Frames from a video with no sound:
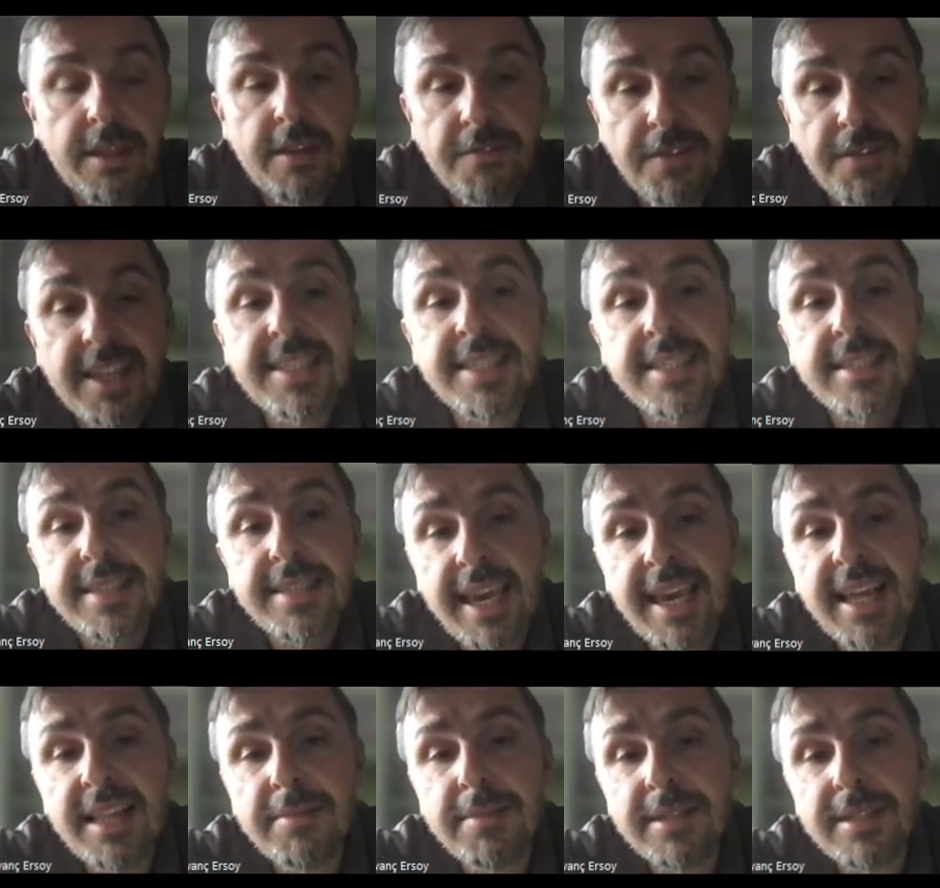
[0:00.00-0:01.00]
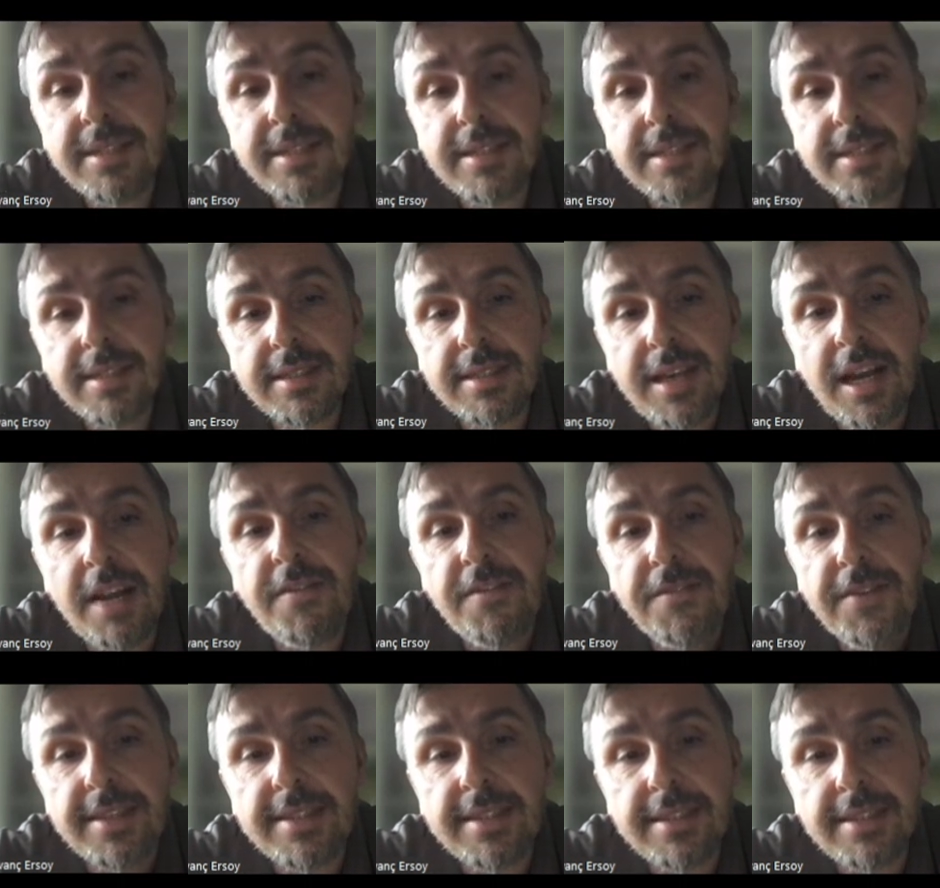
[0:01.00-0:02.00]
fixes k elements, alpha
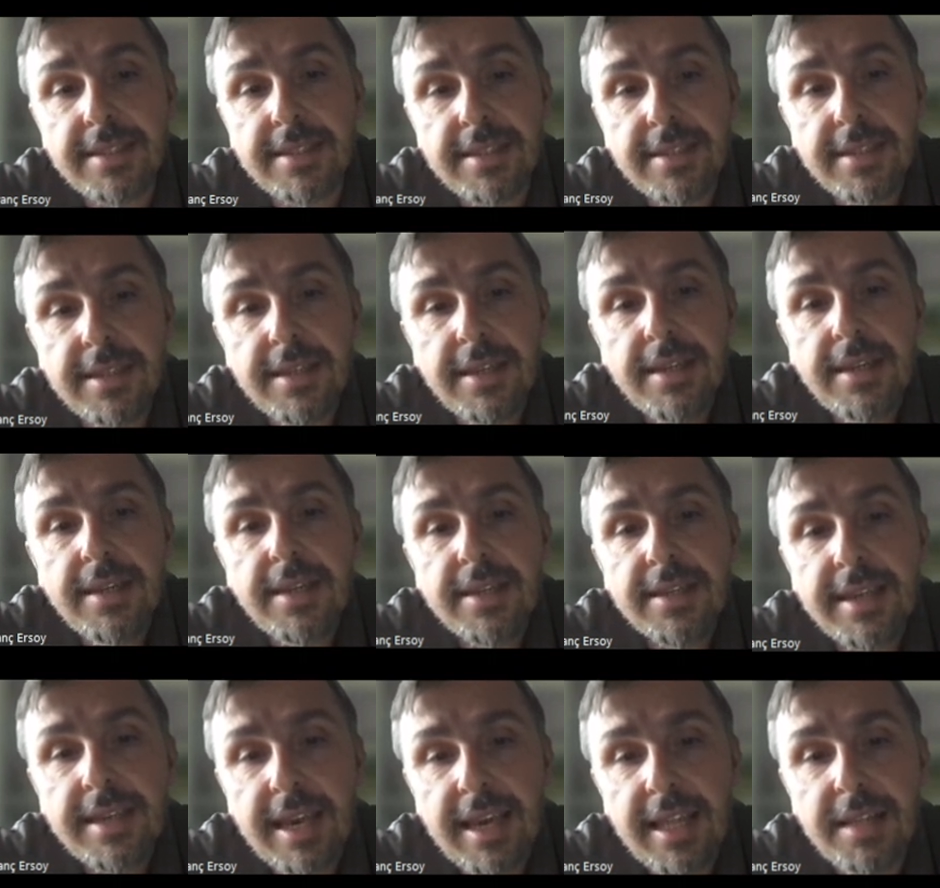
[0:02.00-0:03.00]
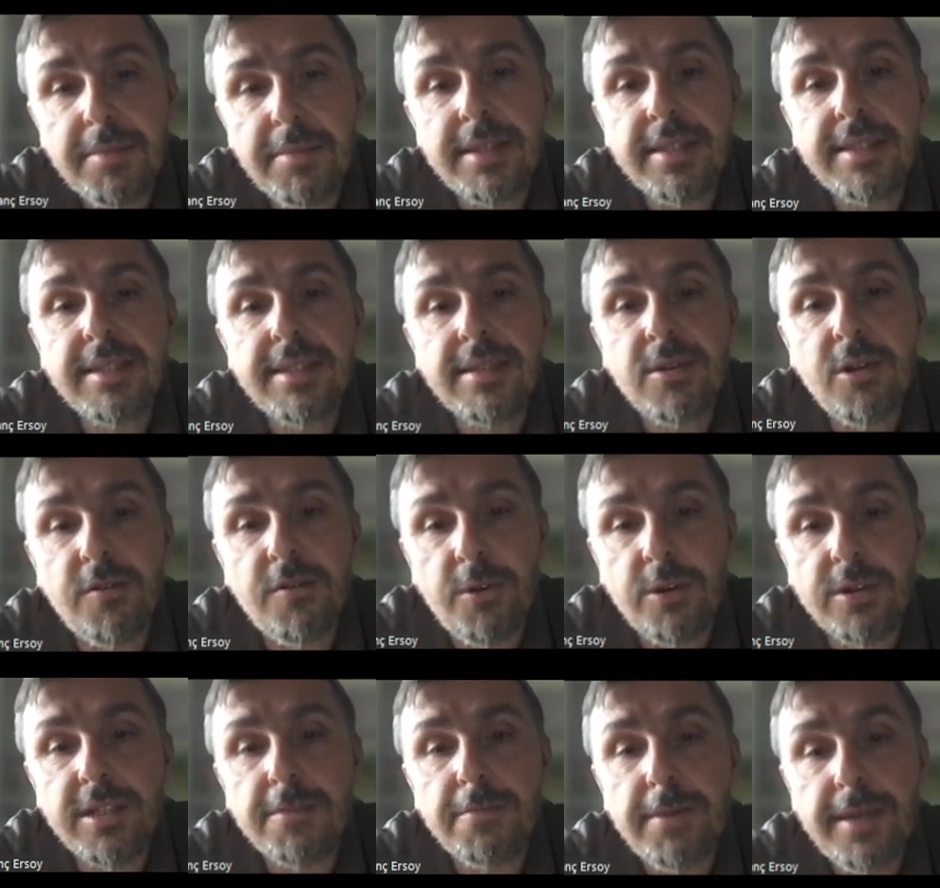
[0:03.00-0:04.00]
fixes k elements of
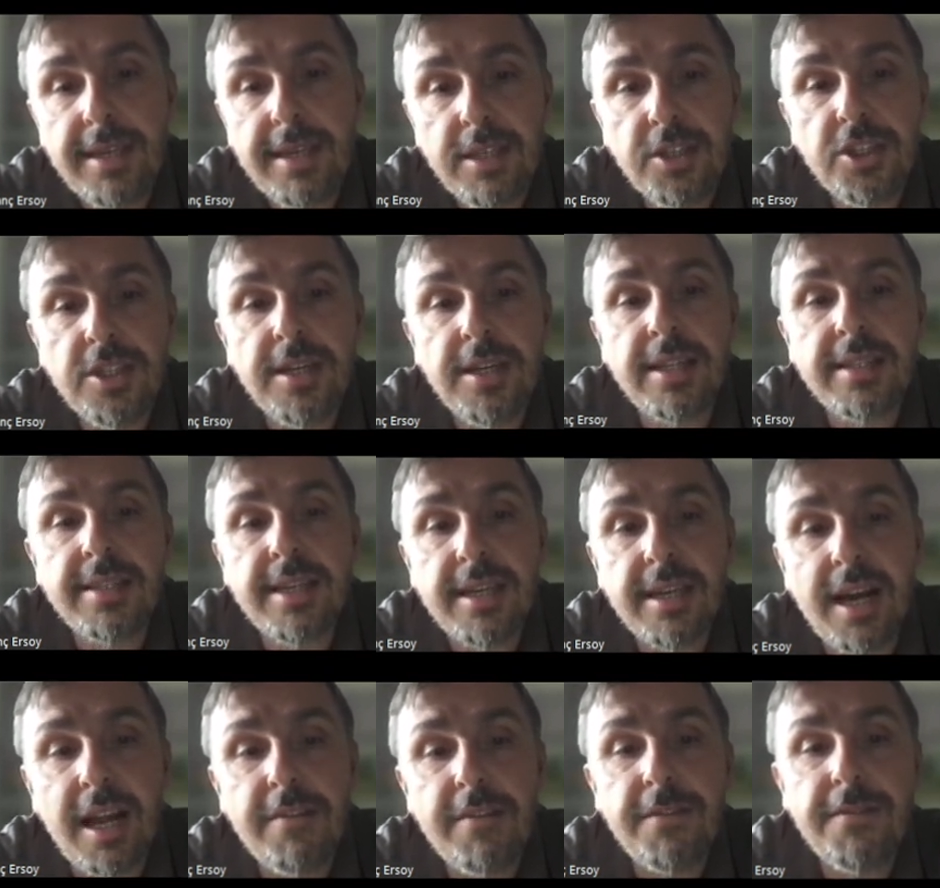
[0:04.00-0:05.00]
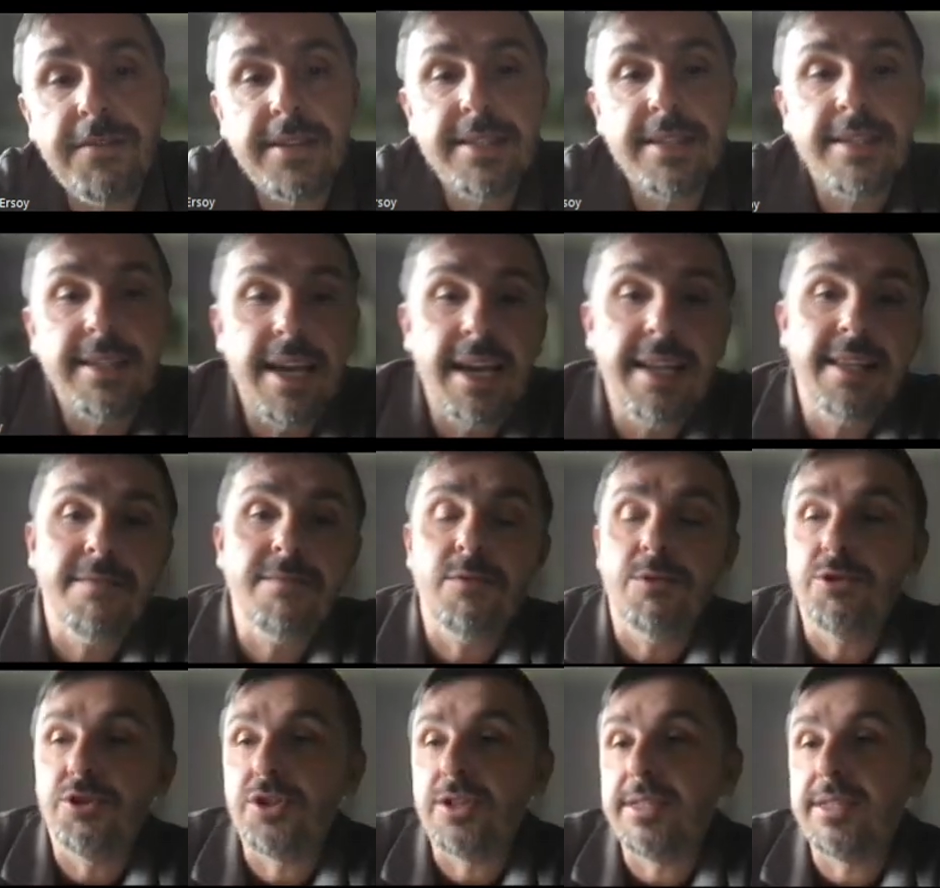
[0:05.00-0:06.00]
order P in G, and alpha fixes n
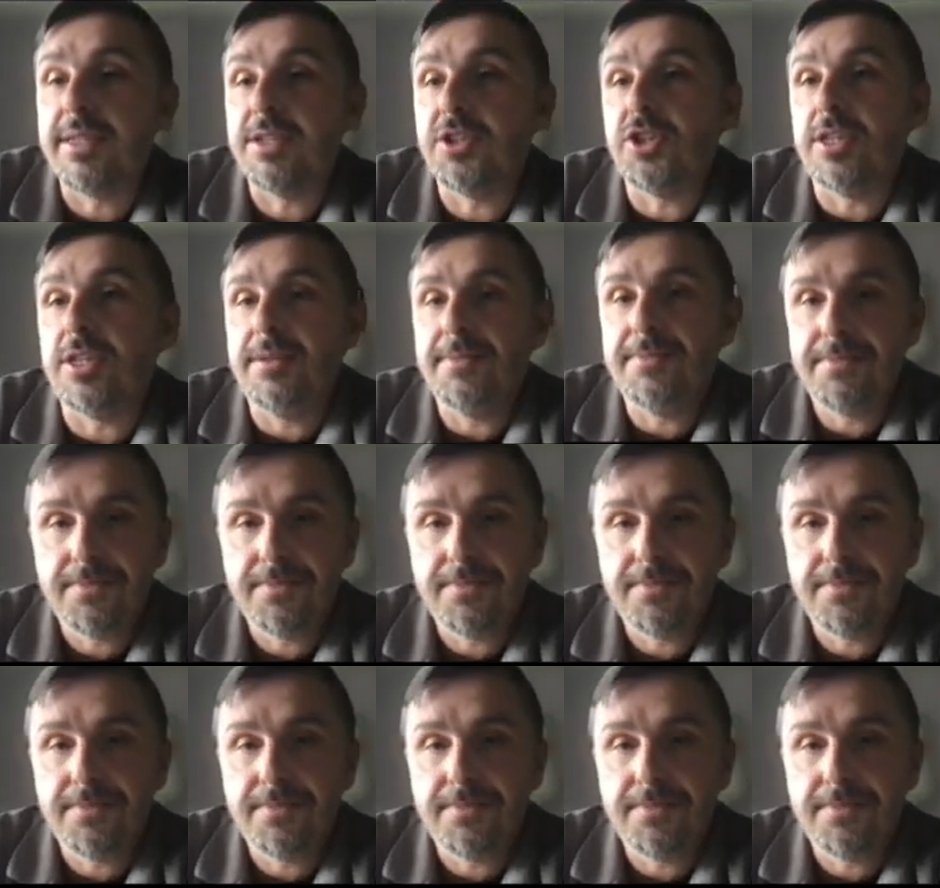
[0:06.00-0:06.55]
involutions in G.